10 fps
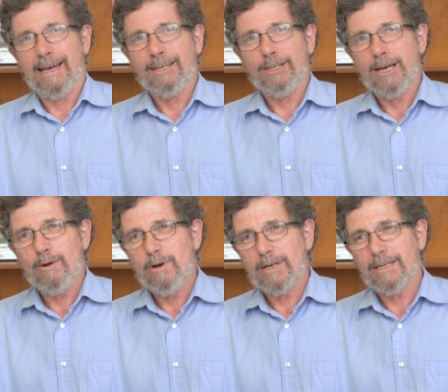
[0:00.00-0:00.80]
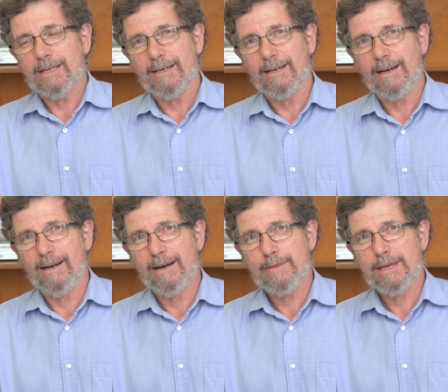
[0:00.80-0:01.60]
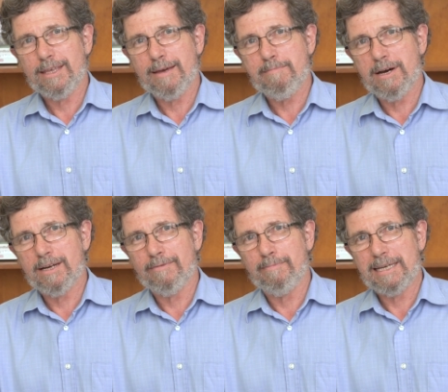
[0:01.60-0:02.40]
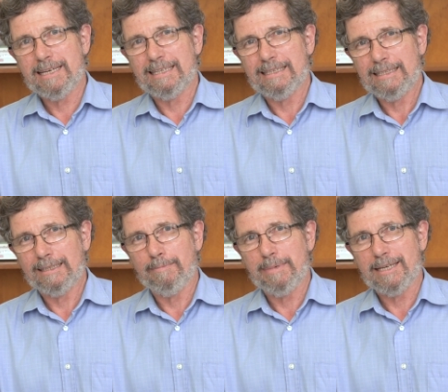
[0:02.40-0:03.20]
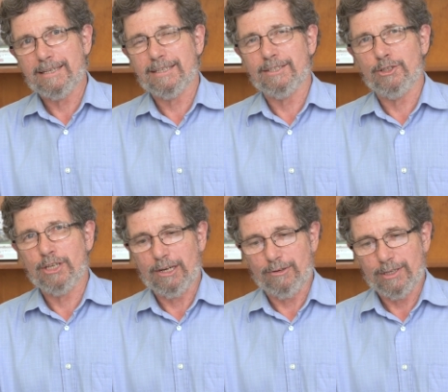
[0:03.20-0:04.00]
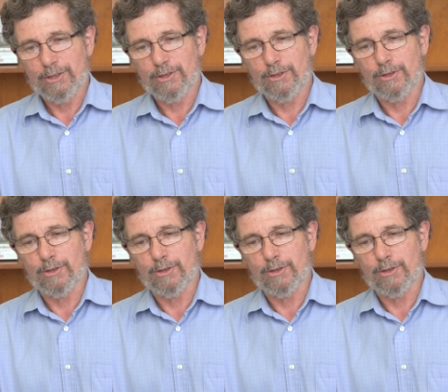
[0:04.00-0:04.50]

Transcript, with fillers: And you know what? I think they might have been a little bit generous